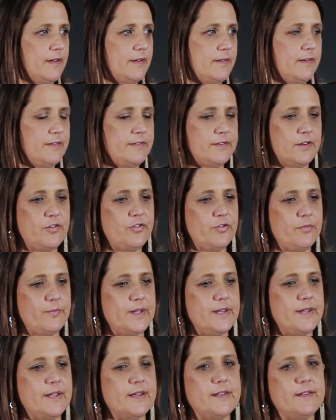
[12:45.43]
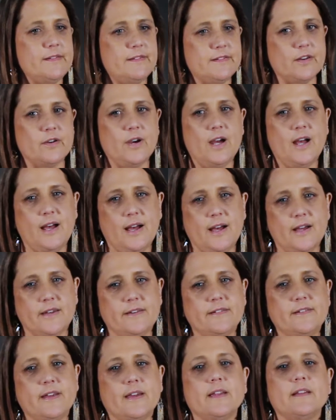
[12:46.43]
this social media is so hard,
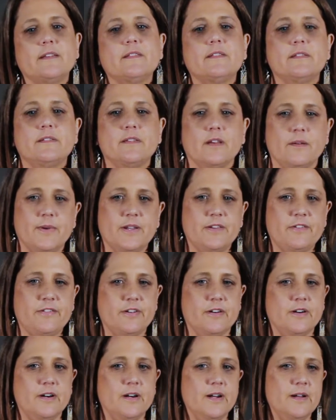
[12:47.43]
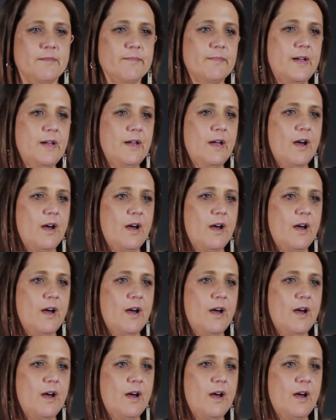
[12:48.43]
it takes so much time.